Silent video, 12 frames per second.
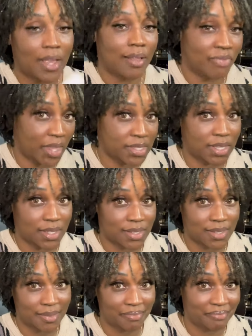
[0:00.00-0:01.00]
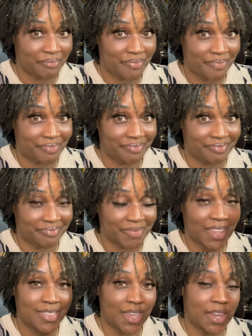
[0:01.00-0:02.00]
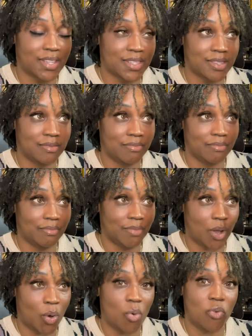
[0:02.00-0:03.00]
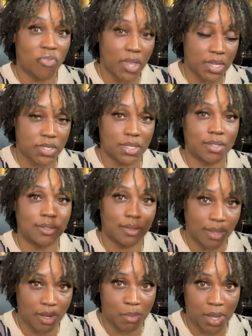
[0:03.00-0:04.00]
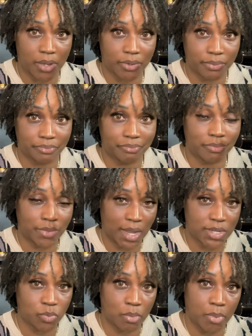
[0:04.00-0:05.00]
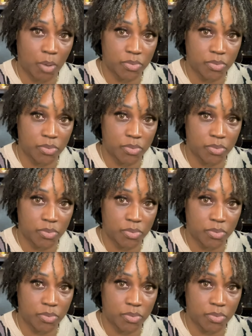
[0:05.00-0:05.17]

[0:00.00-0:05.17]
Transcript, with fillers: that's this. That is old fashioned in a bottle. That is what Bourbon